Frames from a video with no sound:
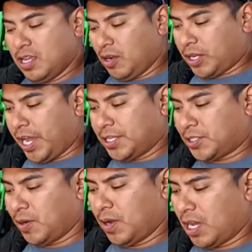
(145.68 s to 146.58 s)
Okay,
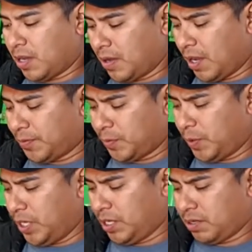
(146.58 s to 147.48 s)
so after
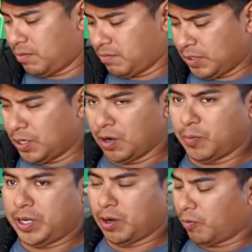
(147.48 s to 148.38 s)
we
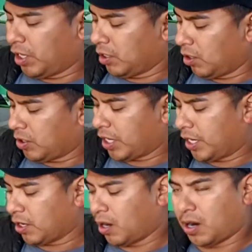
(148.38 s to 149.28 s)
already
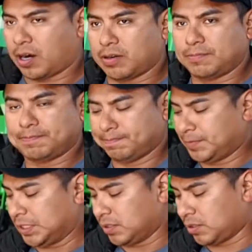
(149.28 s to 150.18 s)
locate our
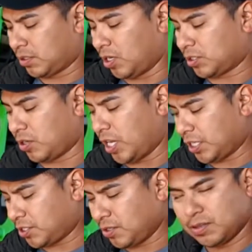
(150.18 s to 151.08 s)
cross
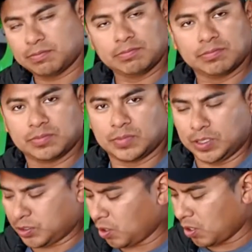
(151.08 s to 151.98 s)
connection,
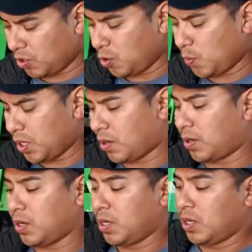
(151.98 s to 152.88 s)
install a new meter,